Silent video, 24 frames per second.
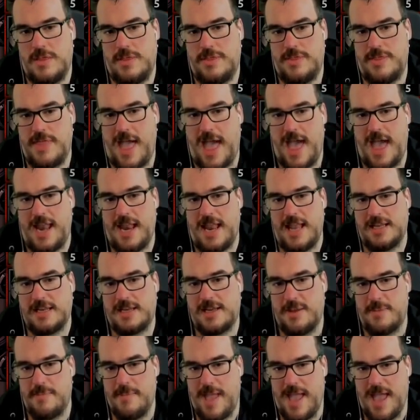that and
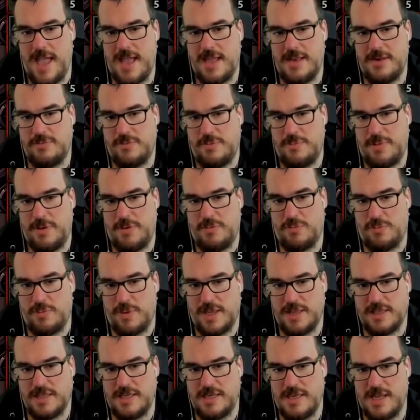command would be
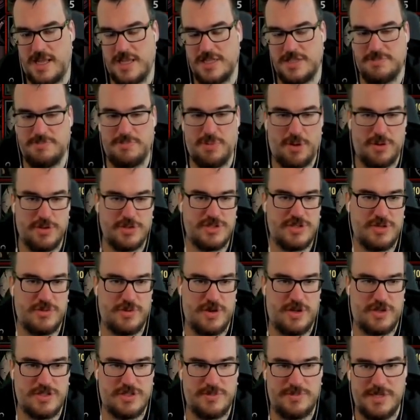really nice. Bolster
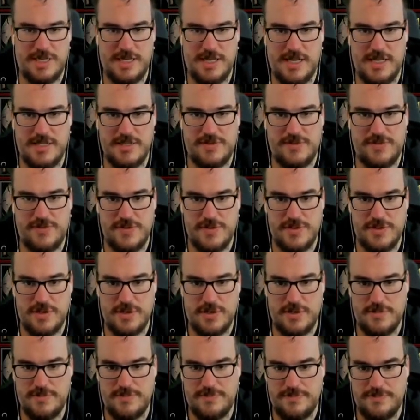would also be nice for
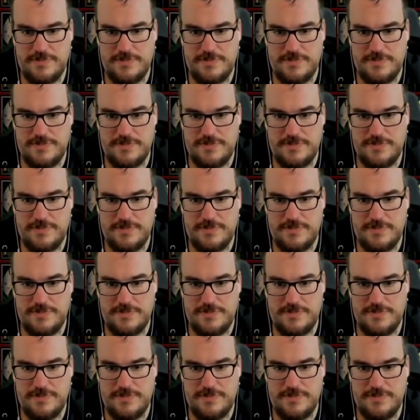sure.